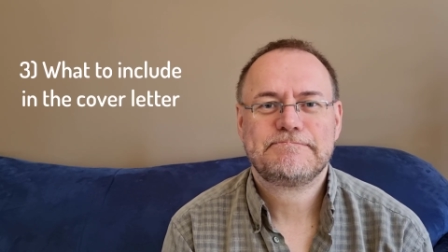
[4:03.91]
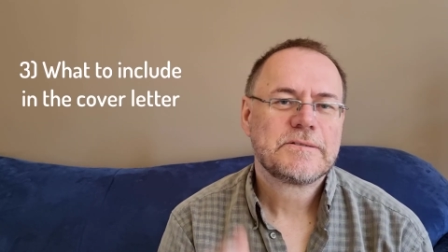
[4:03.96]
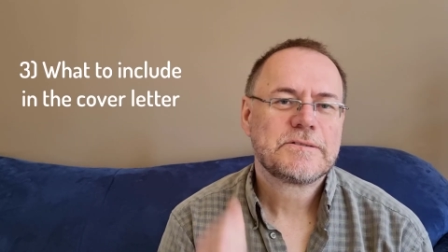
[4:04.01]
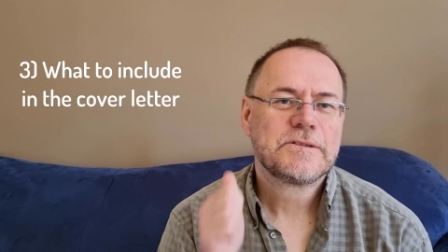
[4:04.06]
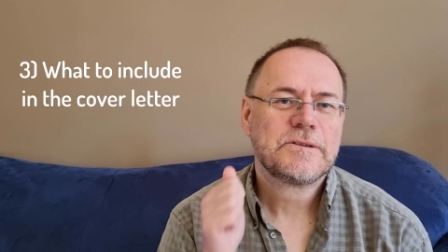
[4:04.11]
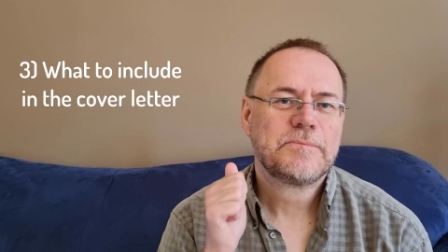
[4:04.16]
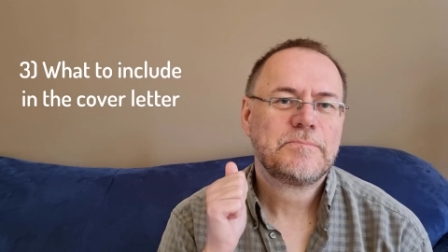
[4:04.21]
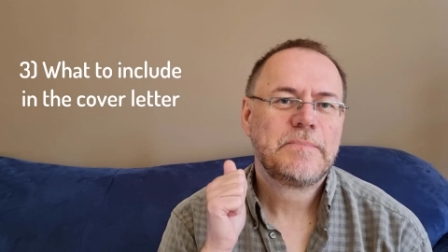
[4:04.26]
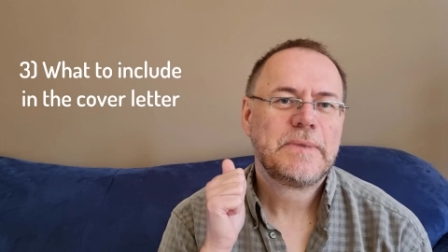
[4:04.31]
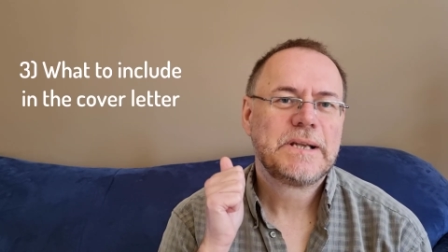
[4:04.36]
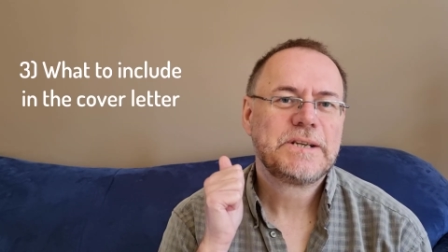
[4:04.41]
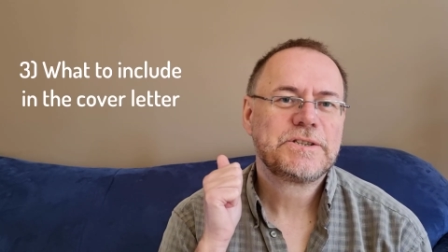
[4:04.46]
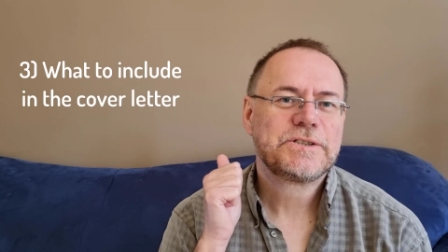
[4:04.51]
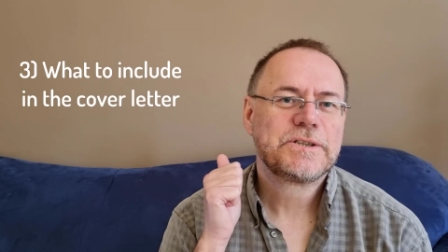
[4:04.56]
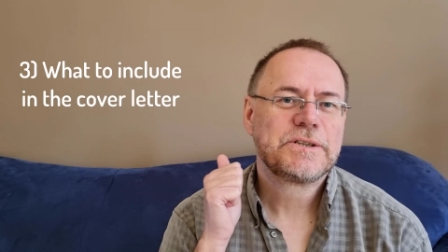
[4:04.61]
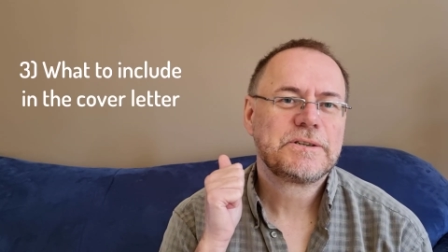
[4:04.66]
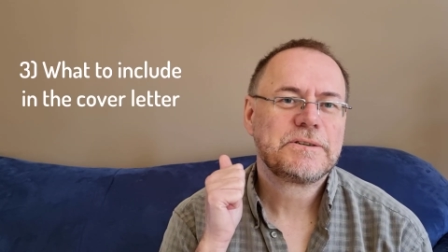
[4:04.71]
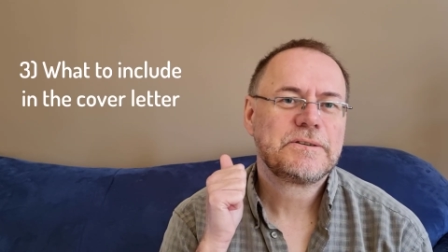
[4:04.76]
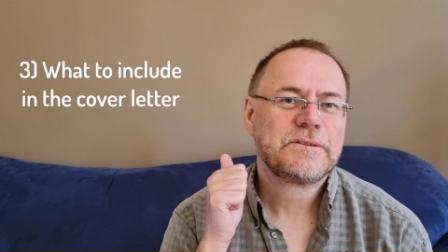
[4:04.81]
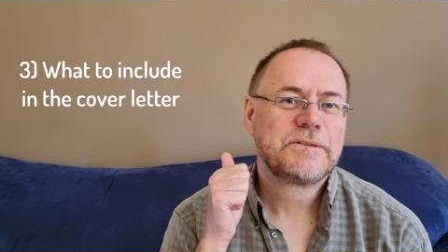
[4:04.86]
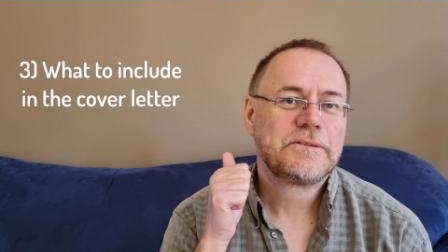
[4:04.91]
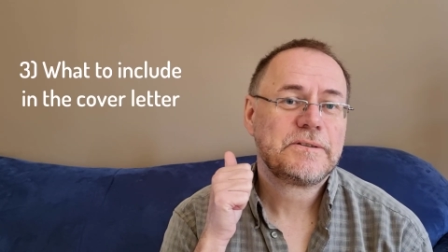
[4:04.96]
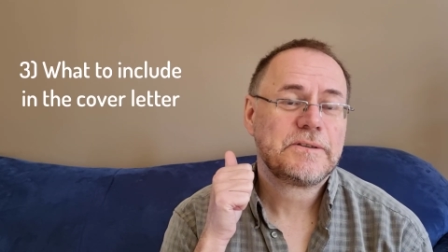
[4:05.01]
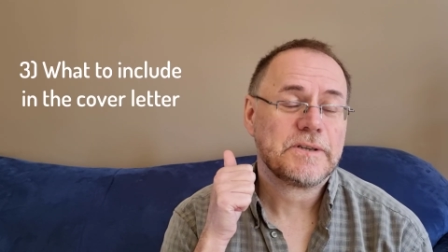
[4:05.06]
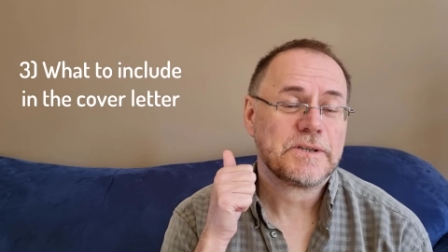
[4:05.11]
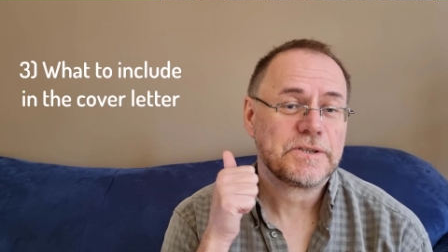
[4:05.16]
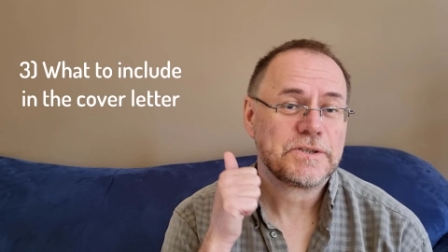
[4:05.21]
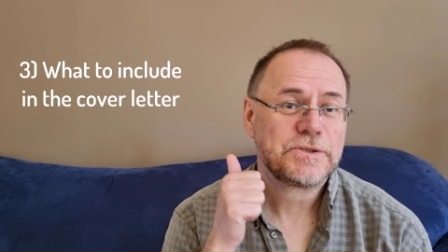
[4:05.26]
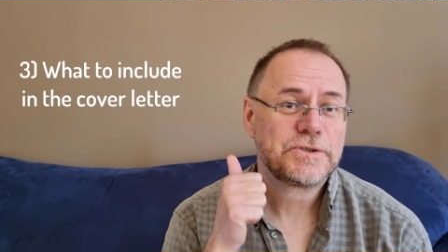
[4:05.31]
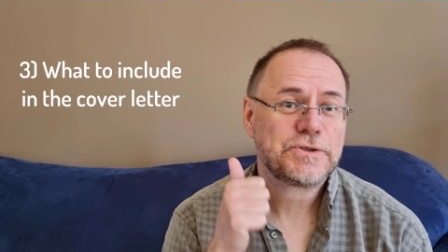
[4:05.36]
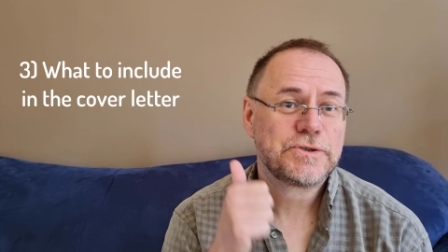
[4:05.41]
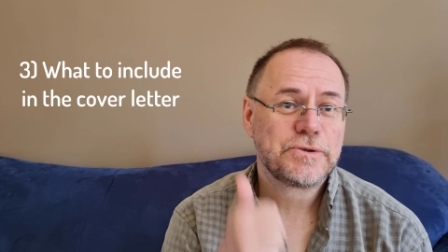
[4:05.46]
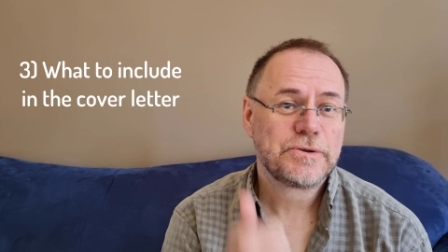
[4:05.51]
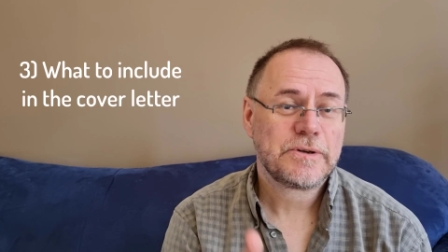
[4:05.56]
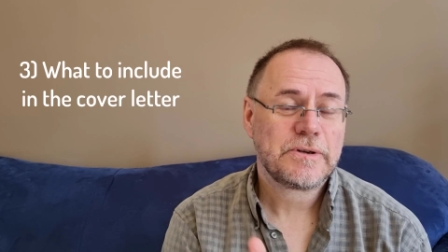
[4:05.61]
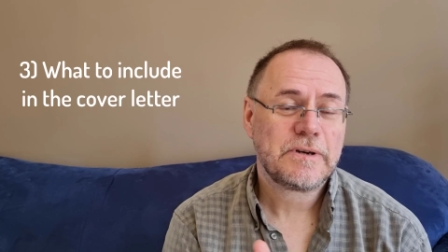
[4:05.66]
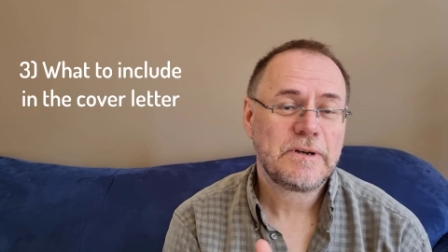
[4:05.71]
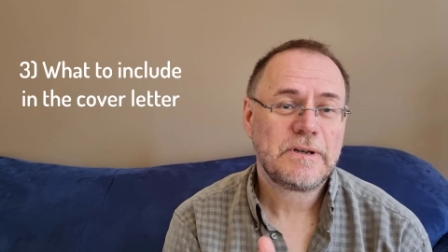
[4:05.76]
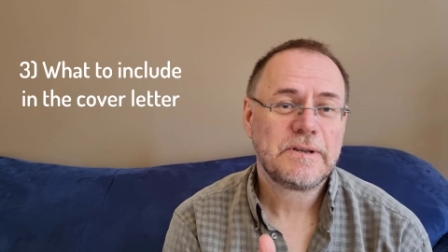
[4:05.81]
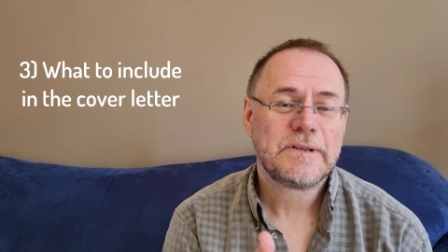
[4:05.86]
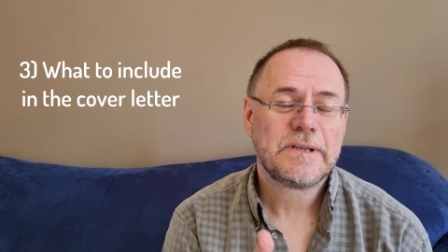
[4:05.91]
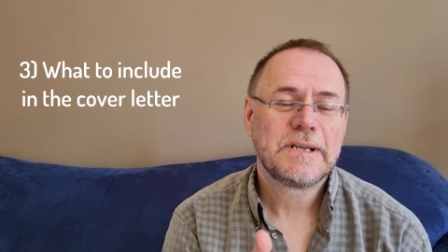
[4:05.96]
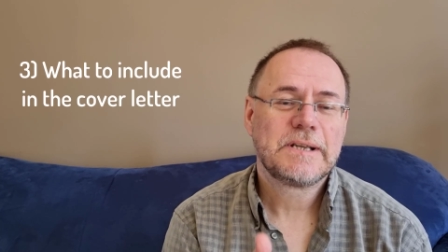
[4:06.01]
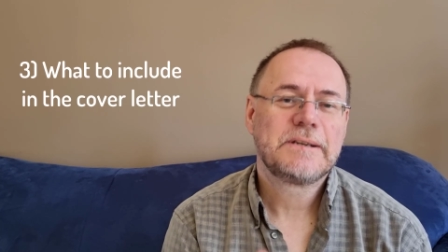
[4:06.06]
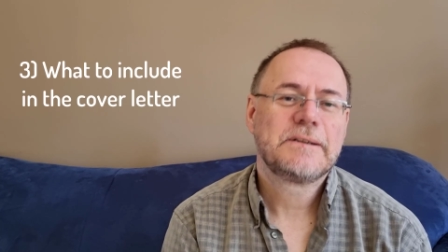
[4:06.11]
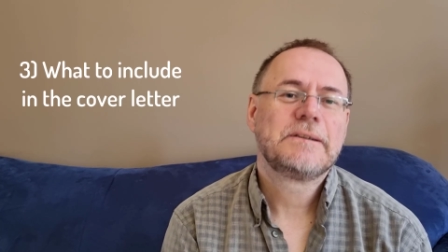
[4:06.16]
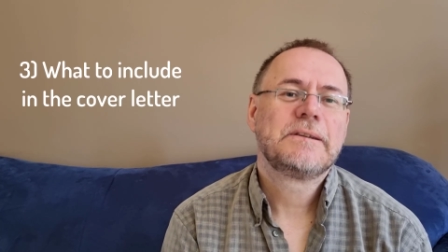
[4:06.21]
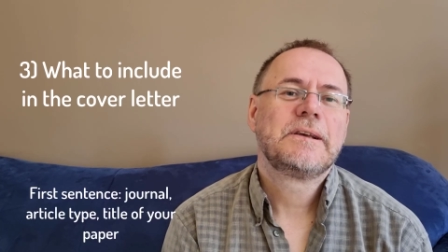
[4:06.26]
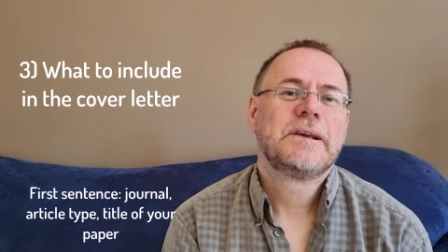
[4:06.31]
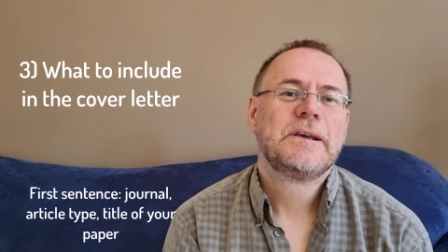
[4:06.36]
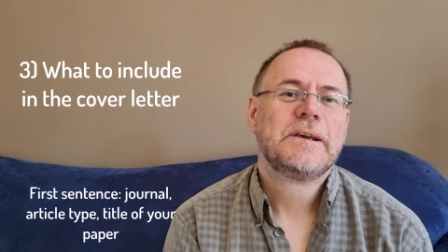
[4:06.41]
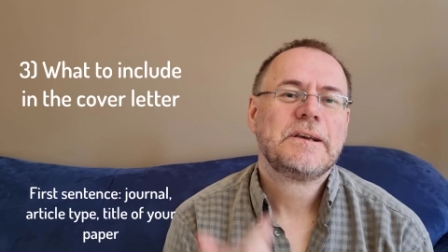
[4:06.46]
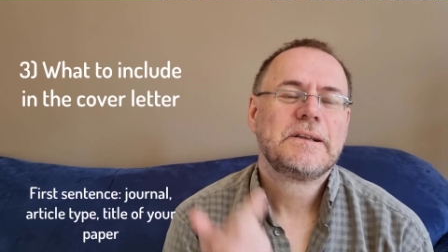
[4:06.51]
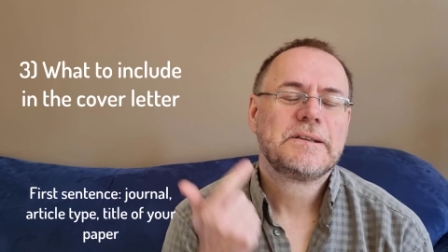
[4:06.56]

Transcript: so mention the journal then,